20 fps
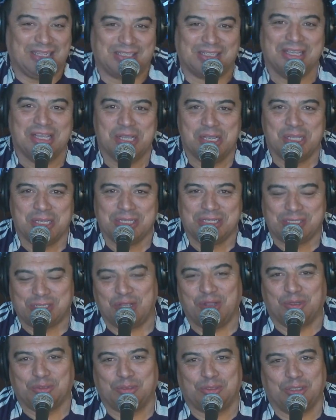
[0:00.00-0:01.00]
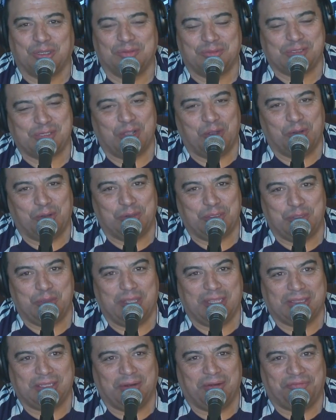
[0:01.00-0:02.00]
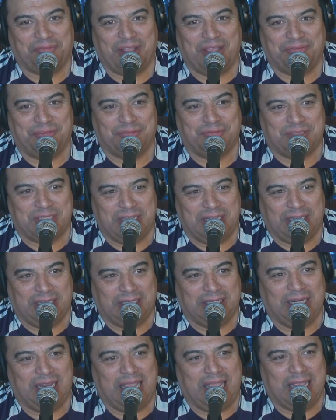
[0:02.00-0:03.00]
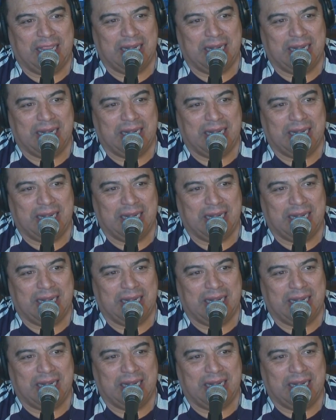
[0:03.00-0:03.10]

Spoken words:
Nice. So you get there at 5:15,